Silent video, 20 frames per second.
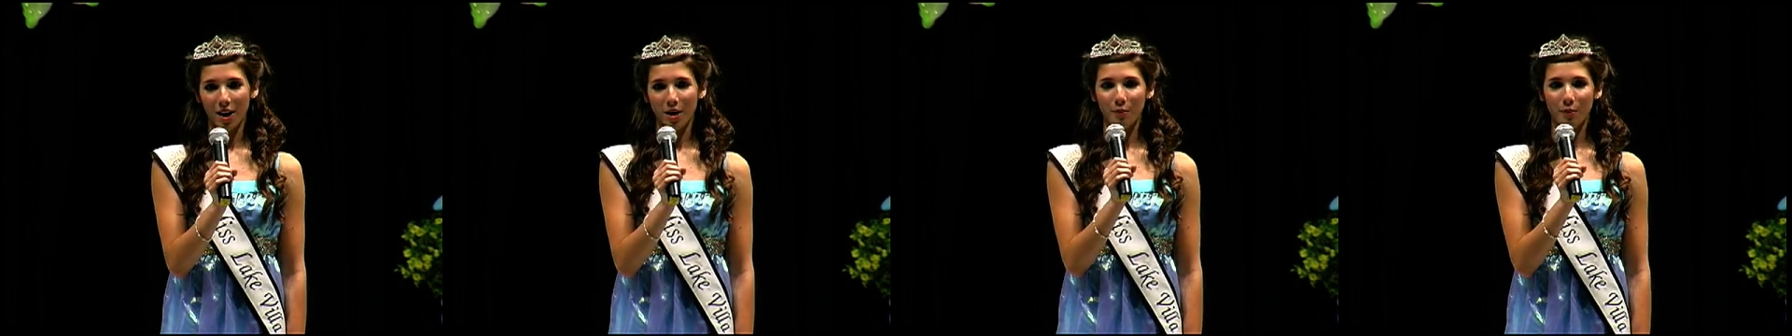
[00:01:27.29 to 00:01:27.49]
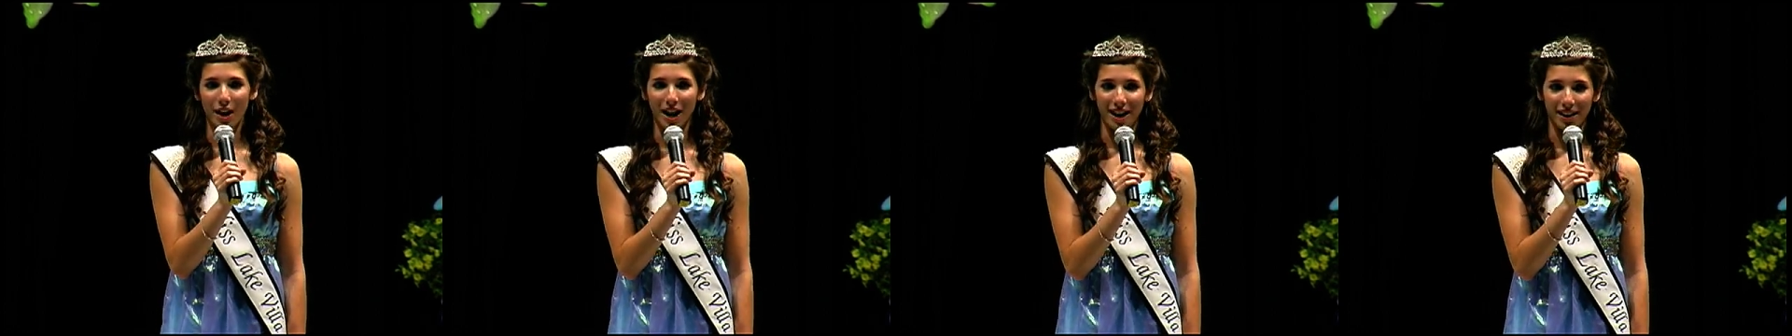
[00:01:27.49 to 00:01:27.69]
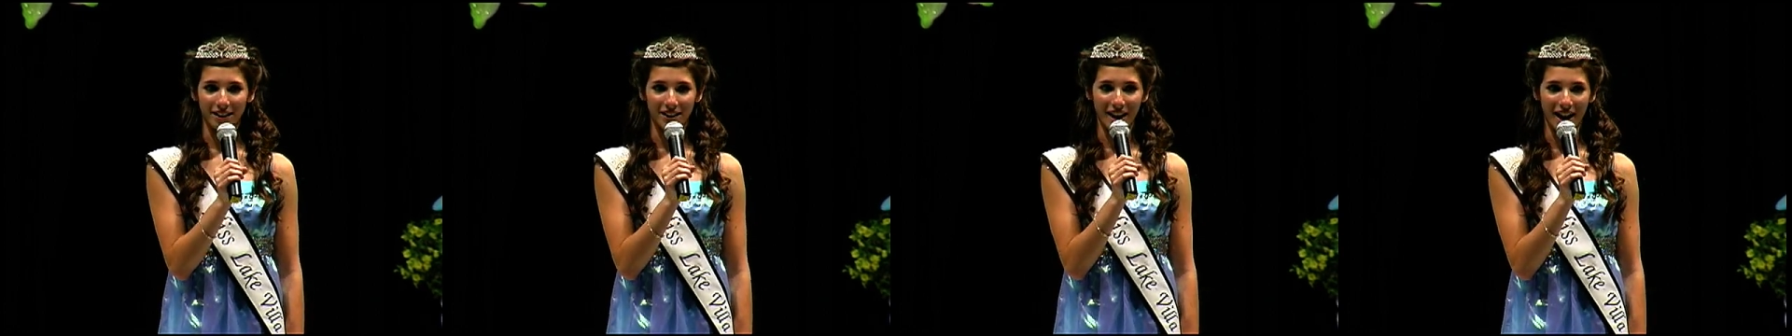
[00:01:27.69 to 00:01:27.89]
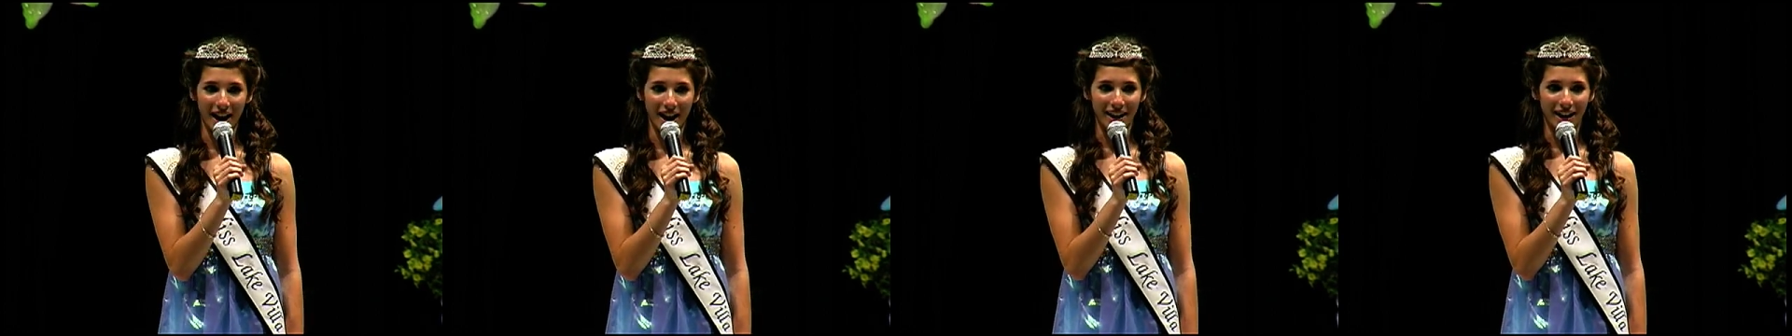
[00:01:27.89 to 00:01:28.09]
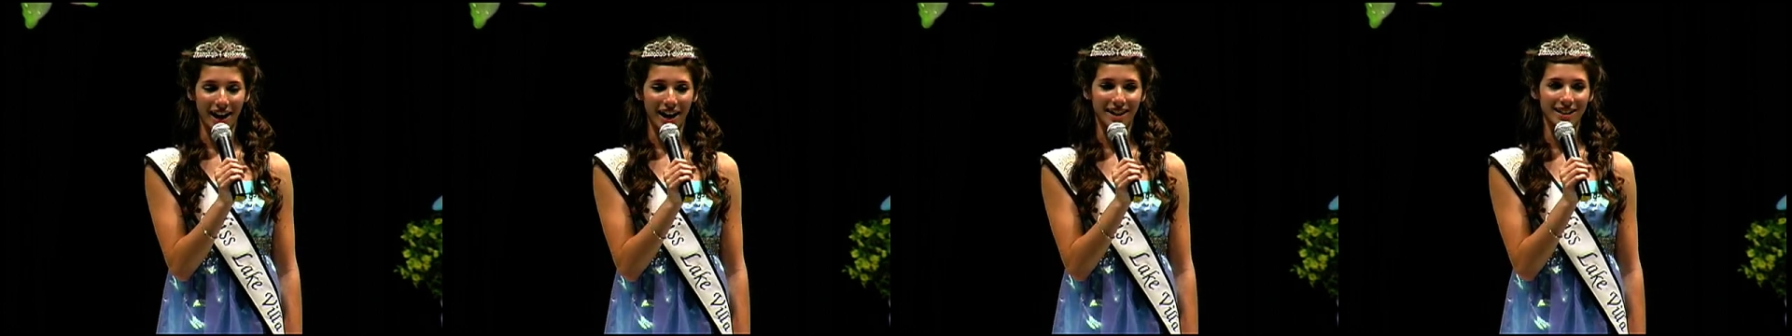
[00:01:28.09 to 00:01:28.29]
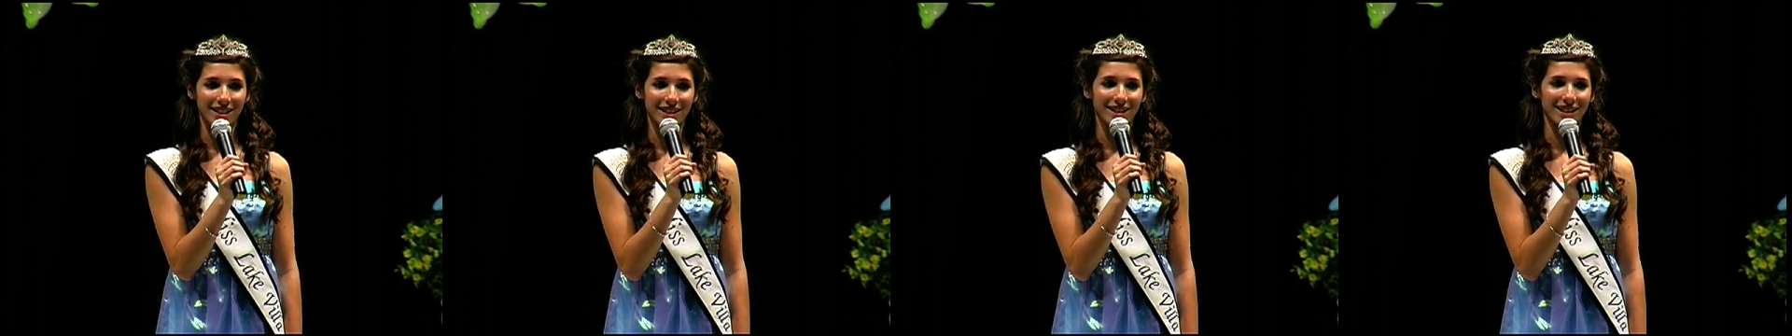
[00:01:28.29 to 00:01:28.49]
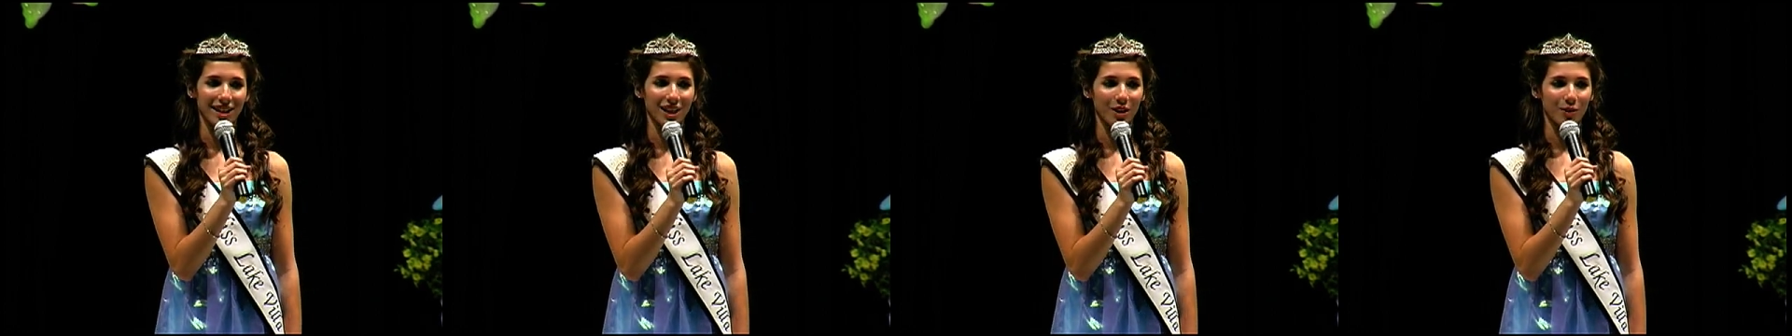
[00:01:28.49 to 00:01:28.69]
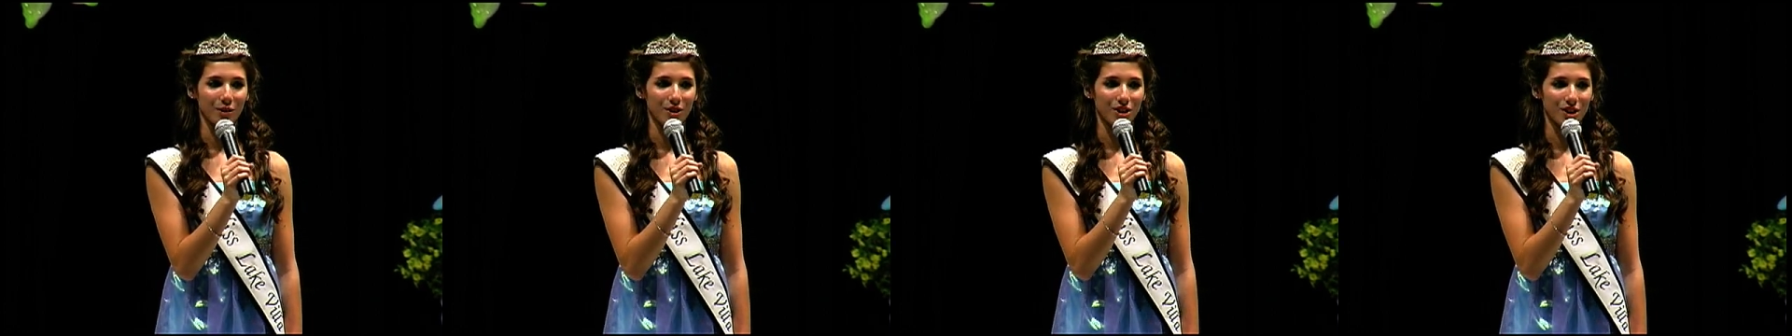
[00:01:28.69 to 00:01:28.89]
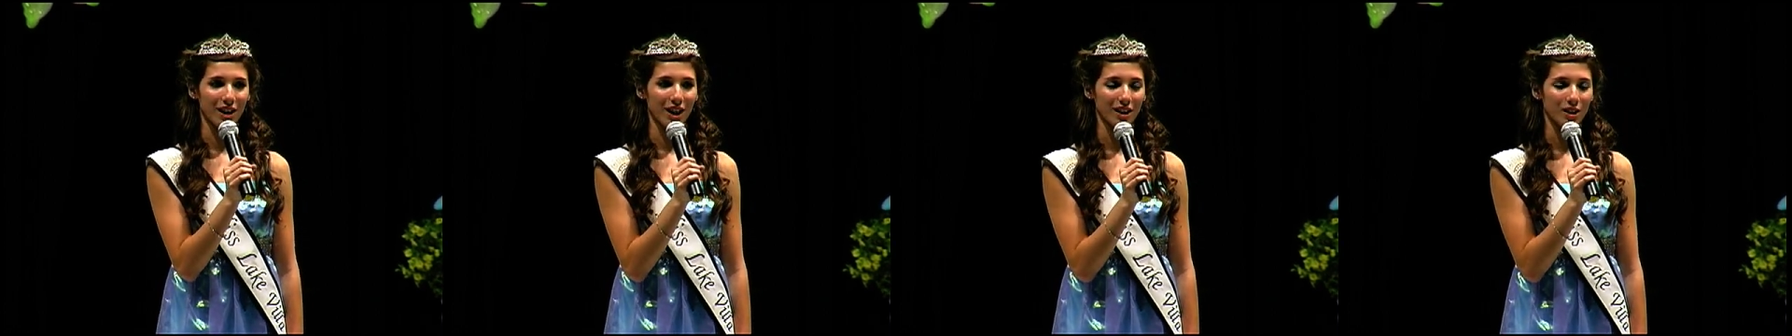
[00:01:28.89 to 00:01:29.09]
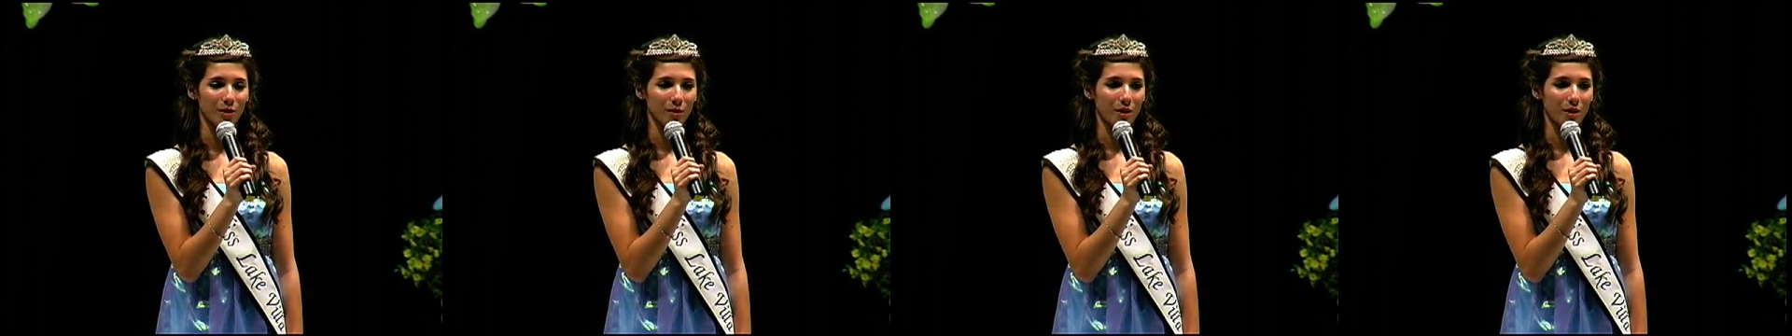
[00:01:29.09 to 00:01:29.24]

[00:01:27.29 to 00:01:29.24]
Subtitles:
Back then, I did think it would turn out to